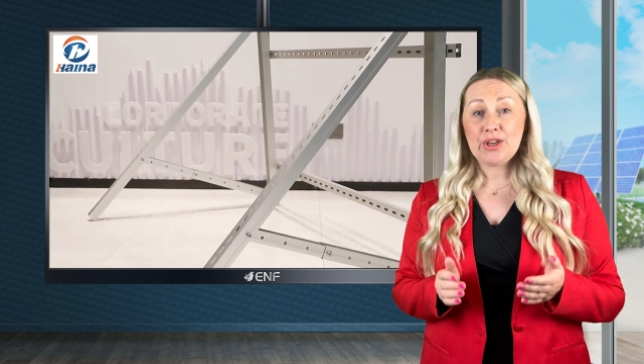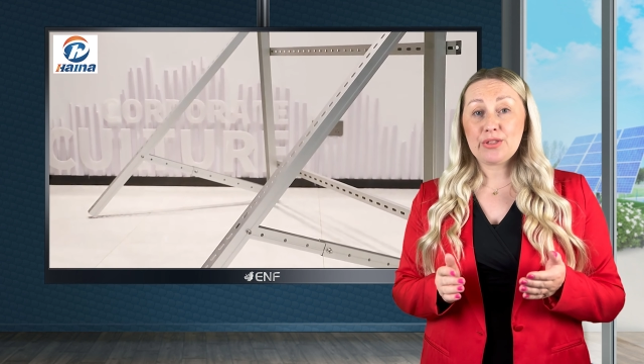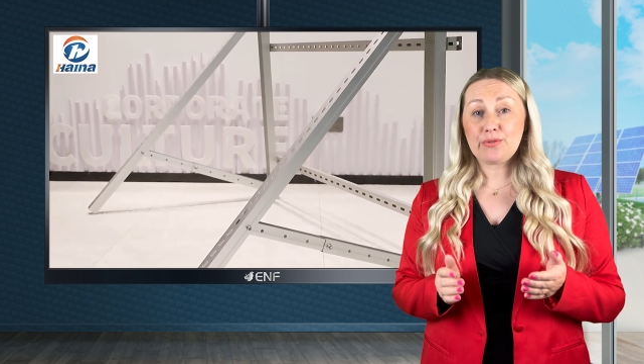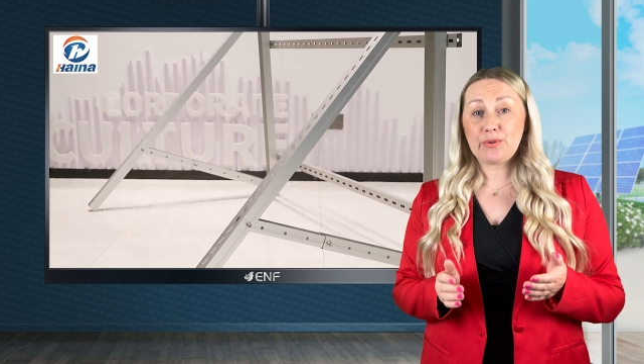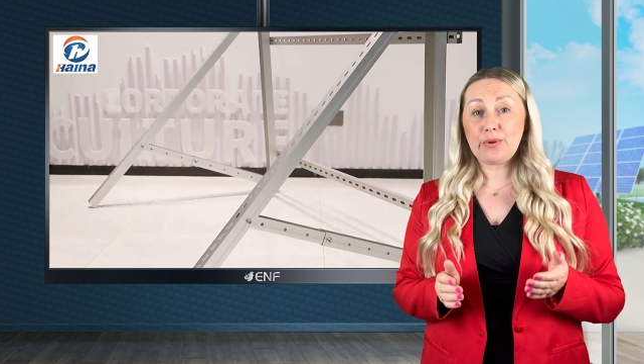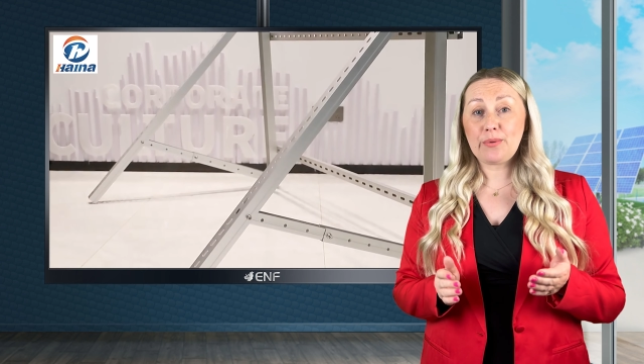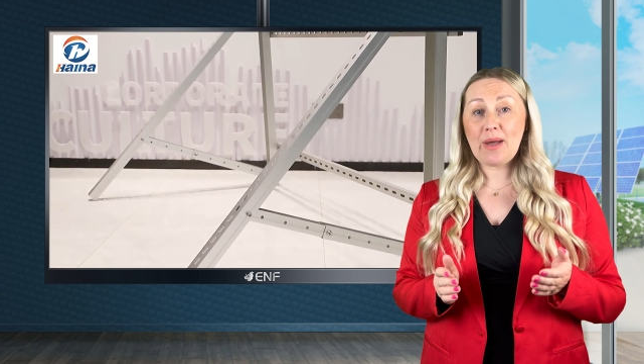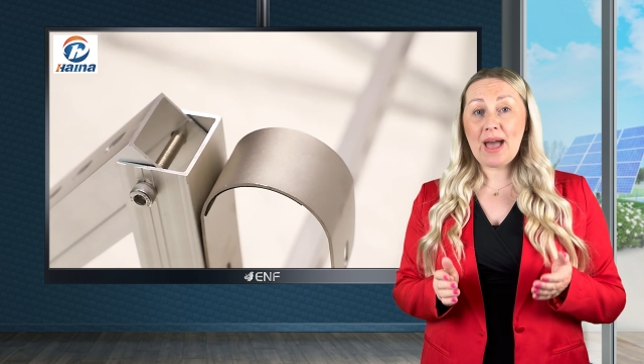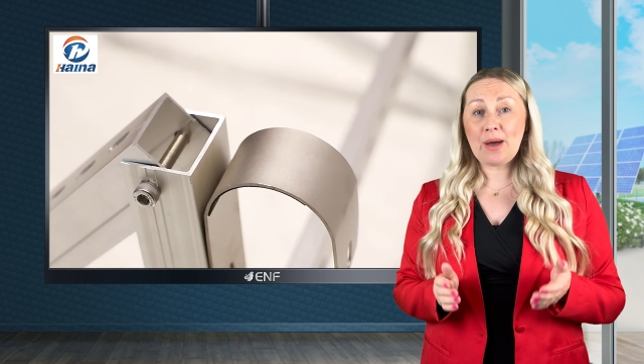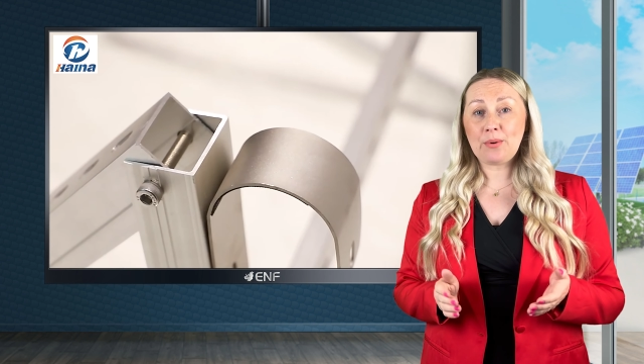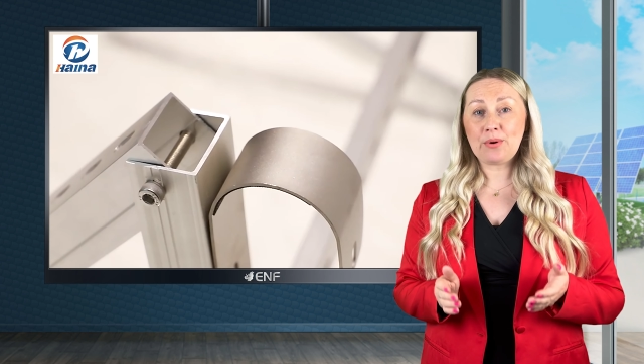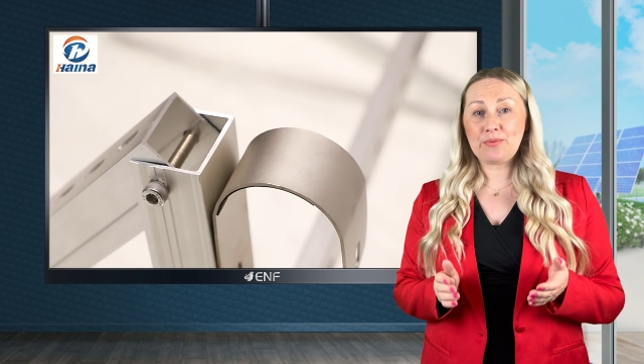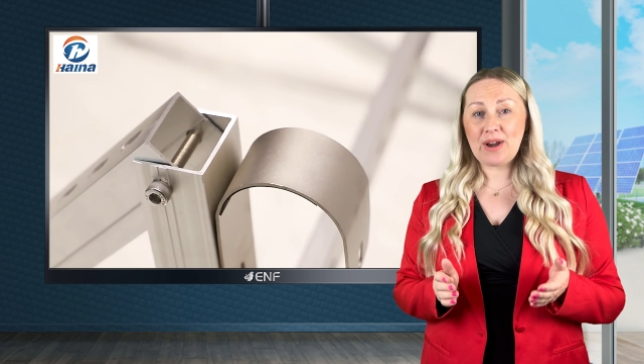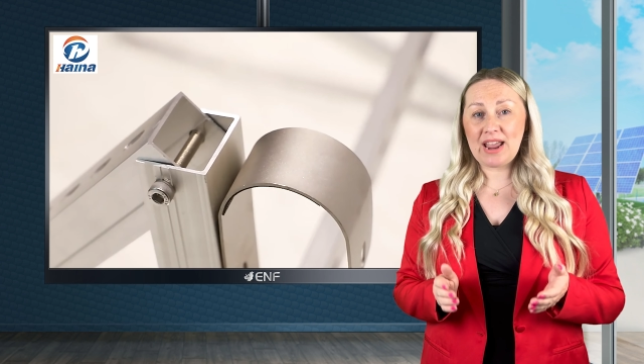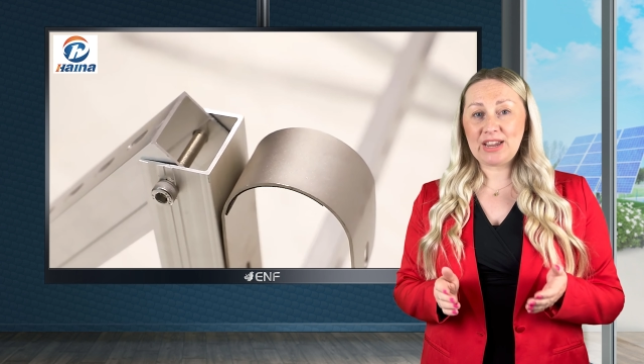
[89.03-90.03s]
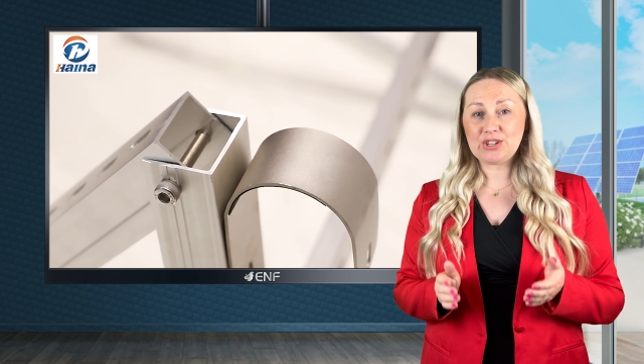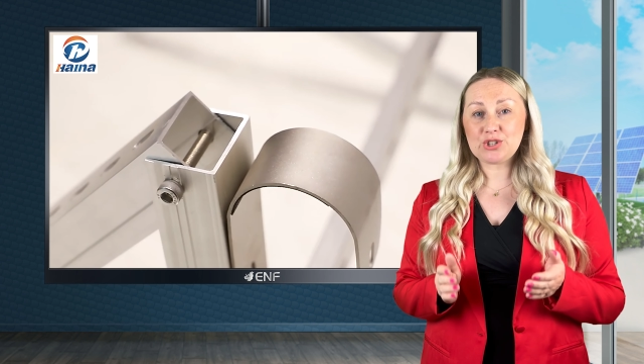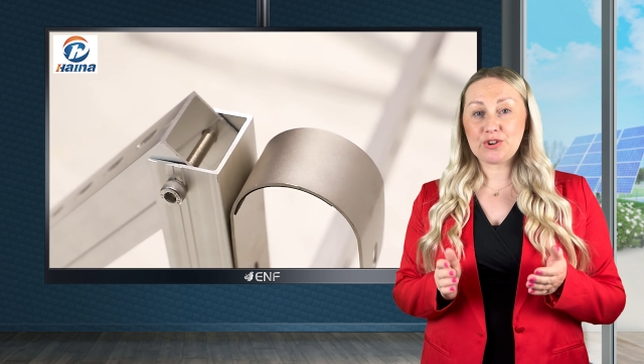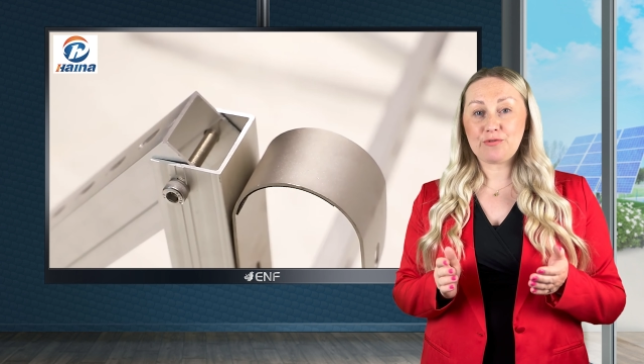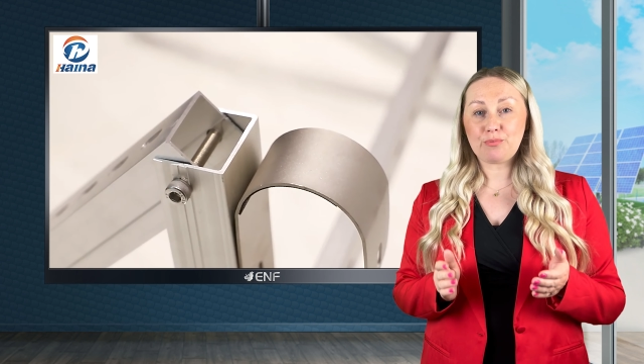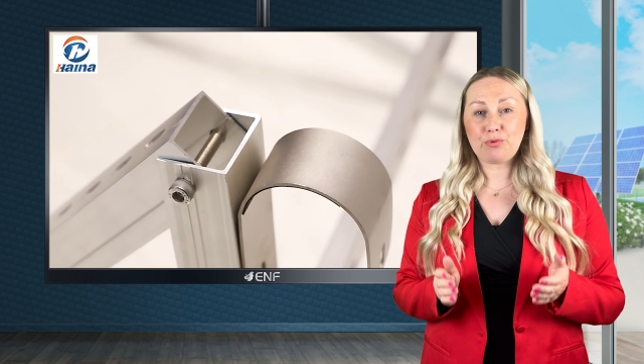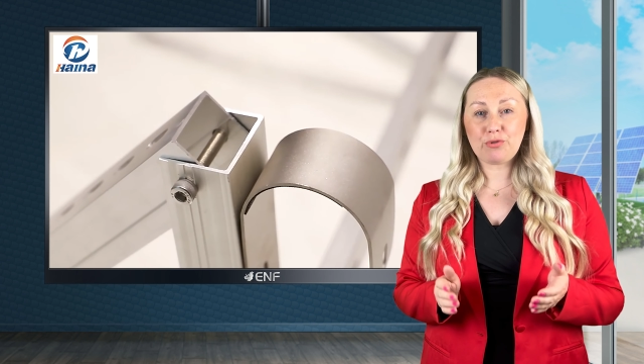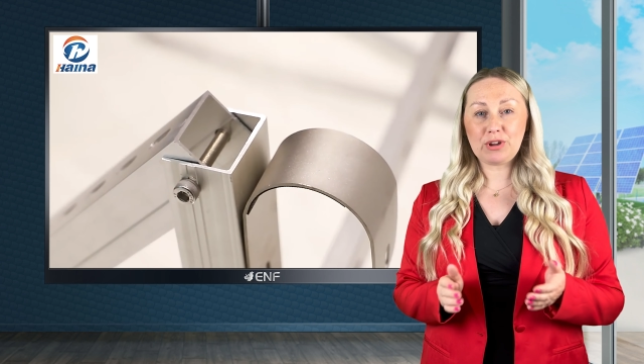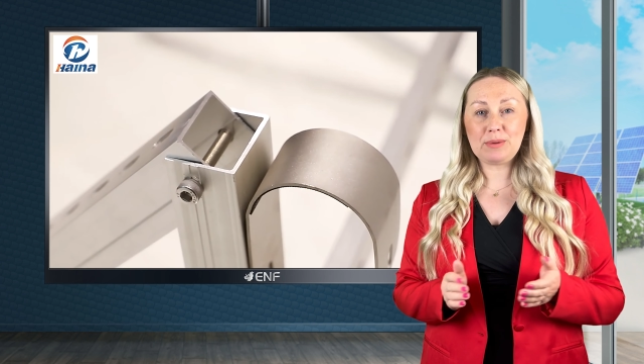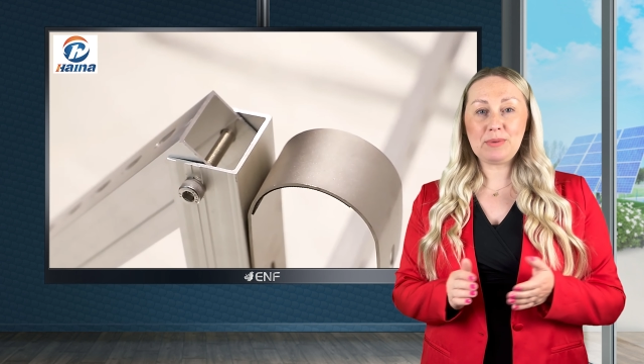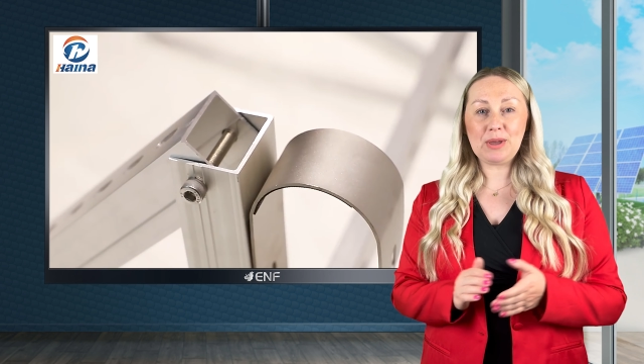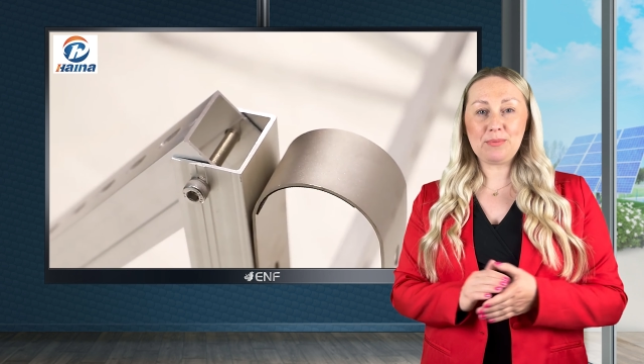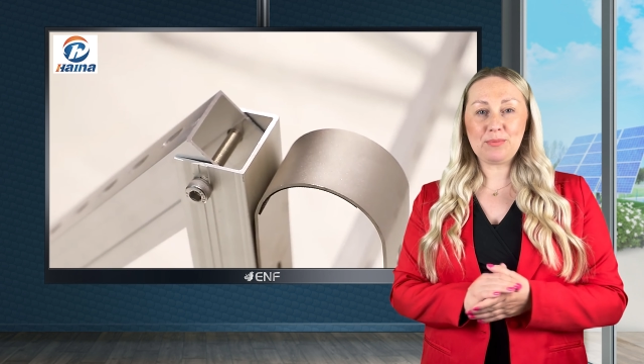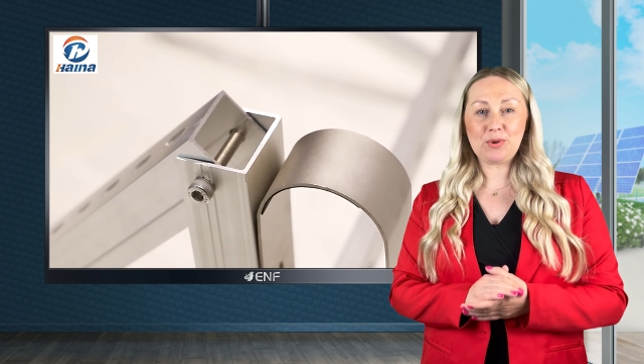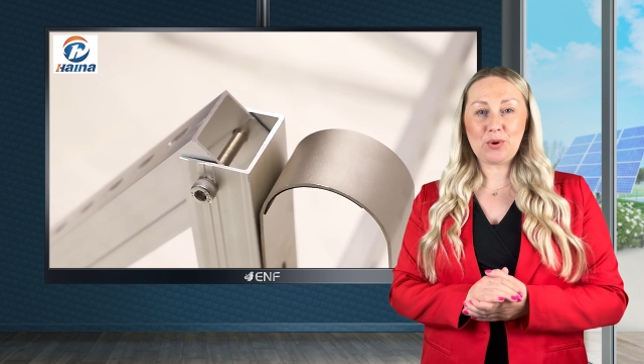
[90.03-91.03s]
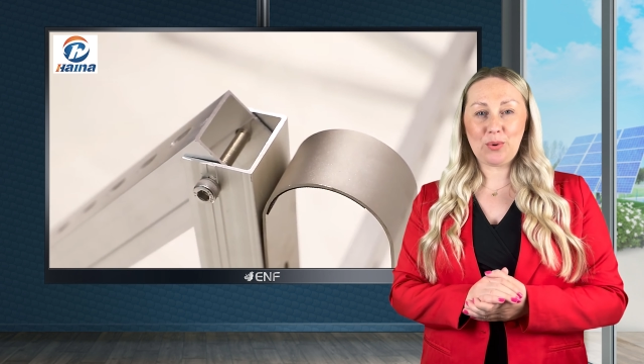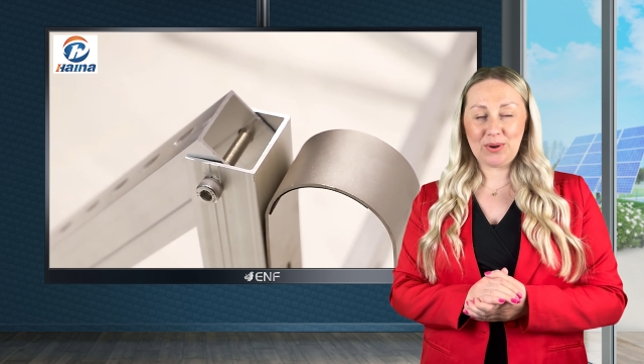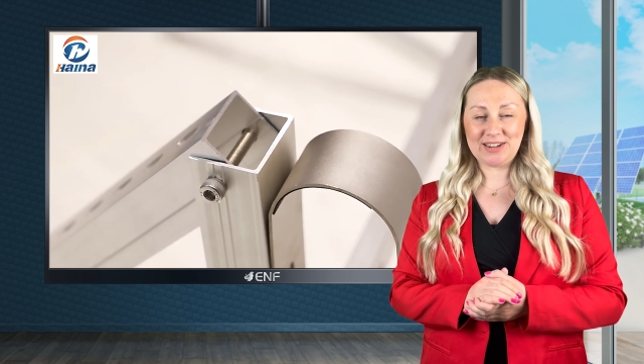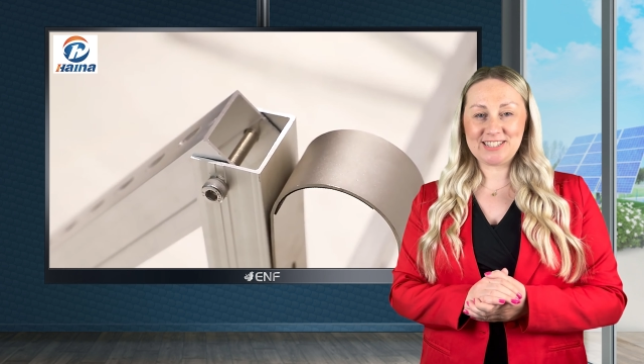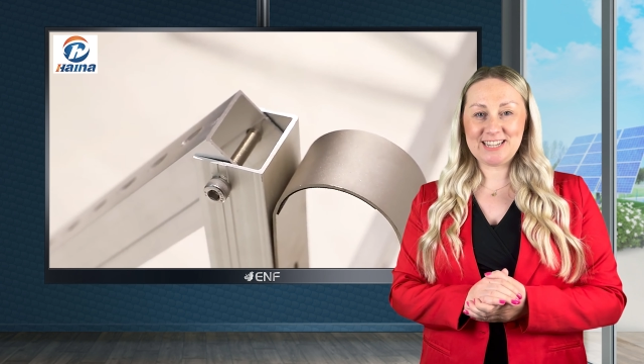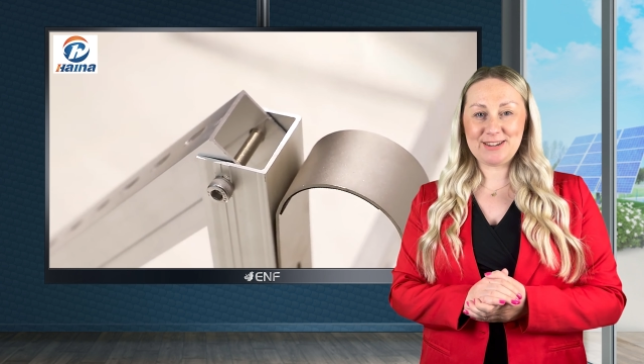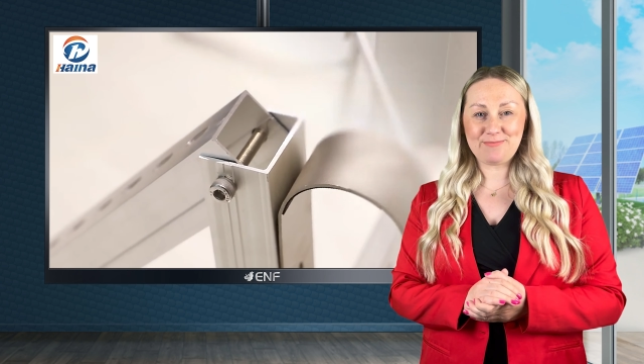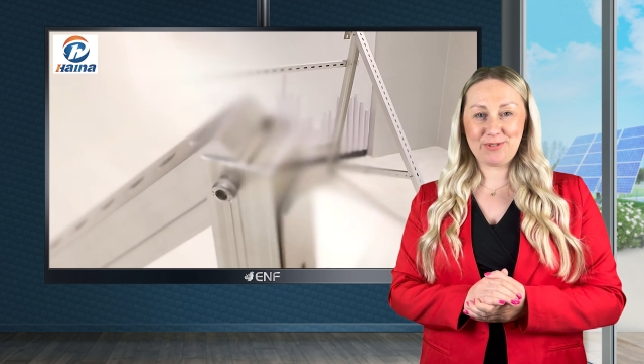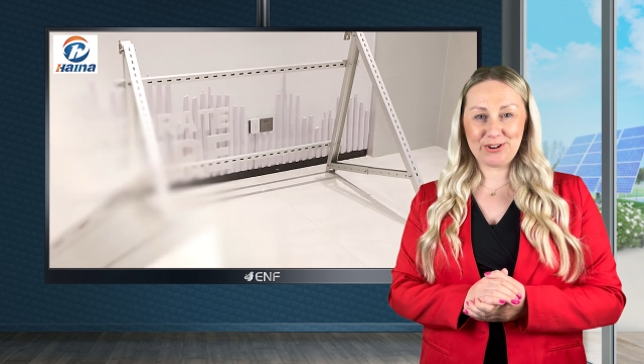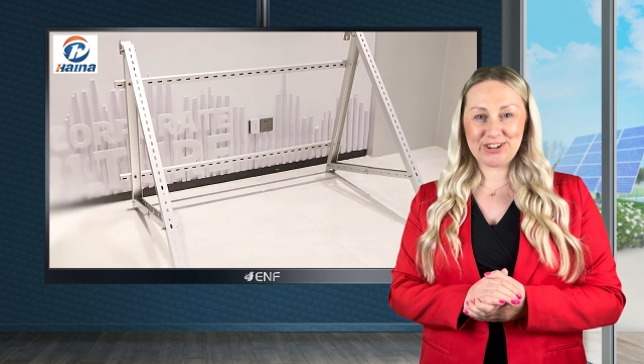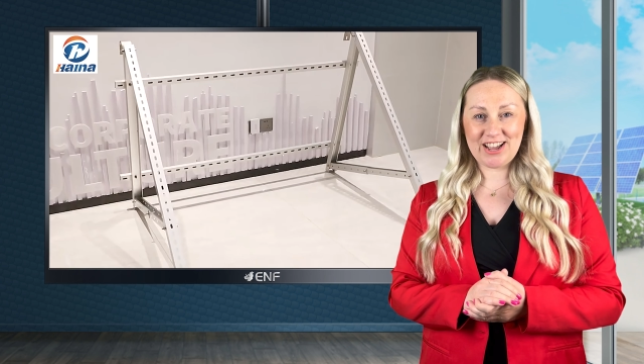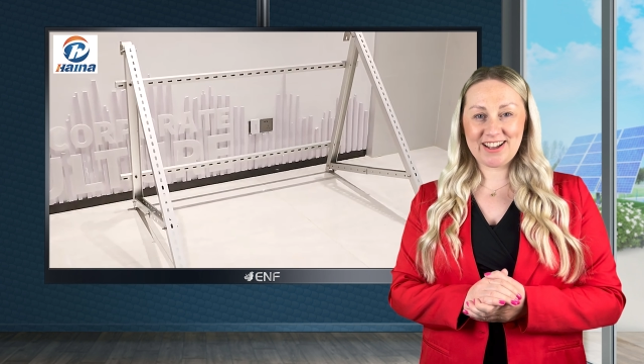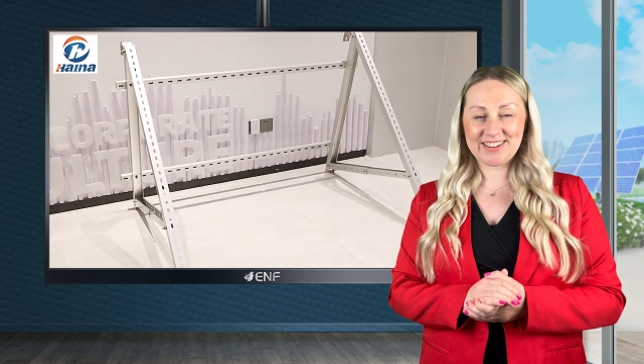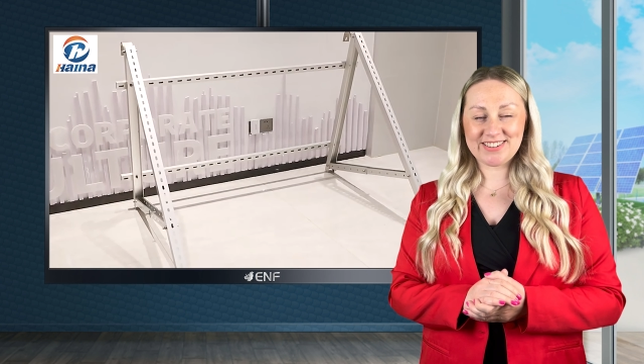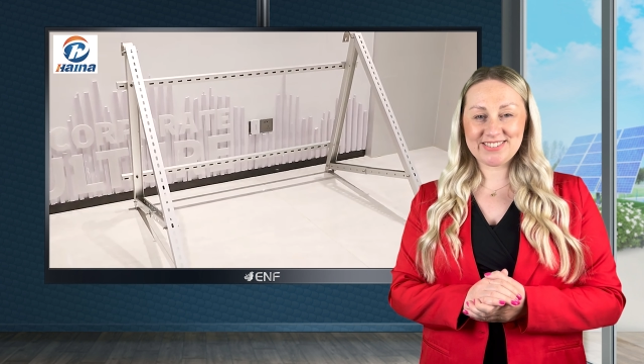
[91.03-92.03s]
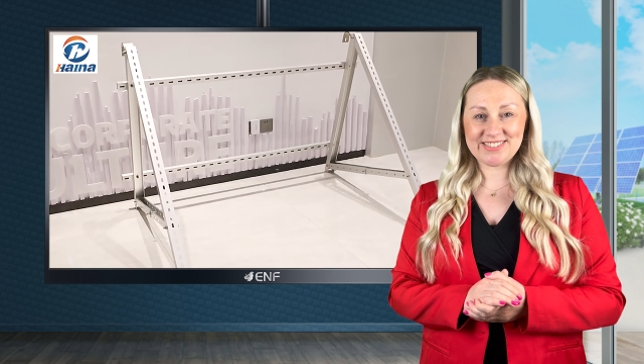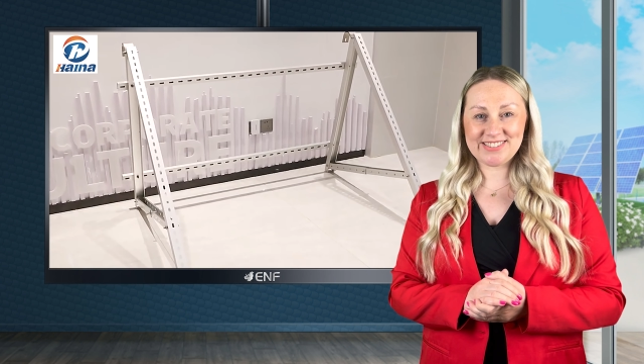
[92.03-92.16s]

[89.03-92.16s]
through our range of premium quality products.